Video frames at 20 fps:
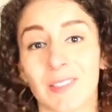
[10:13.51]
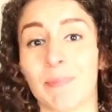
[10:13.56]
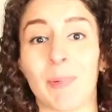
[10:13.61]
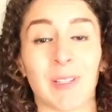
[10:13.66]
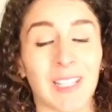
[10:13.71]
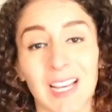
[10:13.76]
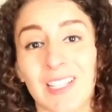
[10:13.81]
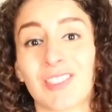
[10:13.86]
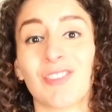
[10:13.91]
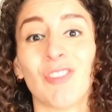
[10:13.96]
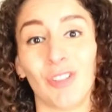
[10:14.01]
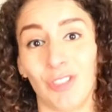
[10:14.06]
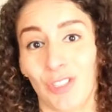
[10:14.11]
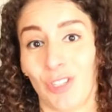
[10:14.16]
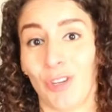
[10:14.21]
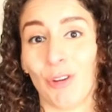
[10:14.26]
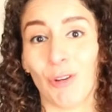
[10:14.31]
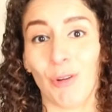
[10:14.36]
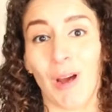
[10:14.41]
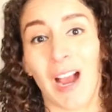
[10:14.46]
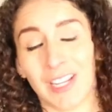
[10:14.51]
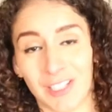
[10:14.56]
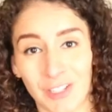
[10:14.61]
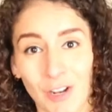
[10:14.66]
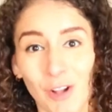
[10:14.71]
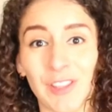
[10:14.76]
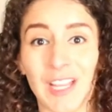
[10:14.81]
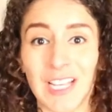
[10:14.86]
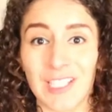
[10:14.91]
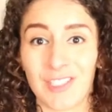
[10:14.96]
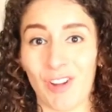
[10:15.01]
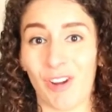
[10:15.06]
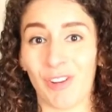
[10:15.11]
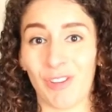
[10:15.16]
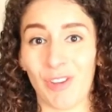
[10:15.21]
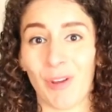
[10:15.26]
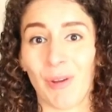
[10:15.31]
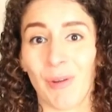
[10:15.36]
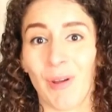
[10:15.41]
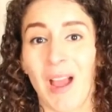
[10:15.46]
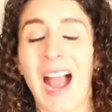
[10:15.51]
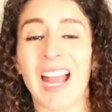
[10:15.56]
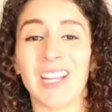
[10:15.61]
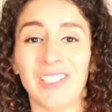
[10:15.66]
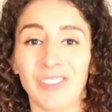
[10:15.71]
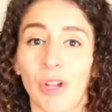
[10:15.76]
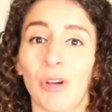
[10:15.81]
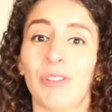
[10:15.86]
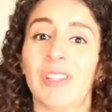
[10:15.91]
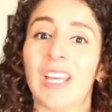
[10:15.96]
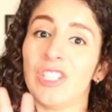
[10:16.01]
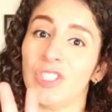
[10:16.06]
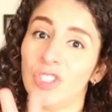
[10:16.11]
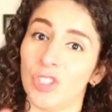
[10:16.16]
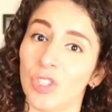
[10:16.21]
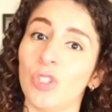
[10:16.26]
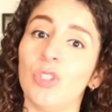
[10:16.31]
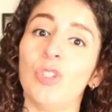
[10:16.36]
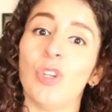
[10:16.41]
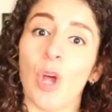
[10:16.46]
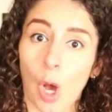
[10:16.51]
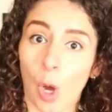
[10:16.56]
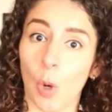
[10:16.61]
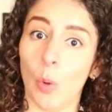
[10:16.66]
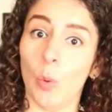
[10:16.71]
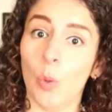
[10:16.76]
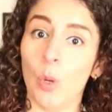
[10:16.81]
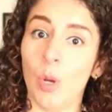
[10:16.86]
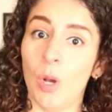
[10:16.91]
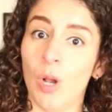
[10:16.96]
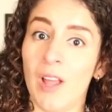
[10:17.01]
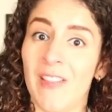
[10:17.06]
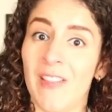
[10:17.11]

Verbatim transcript: But that's not you. I know that's not you. I know that you know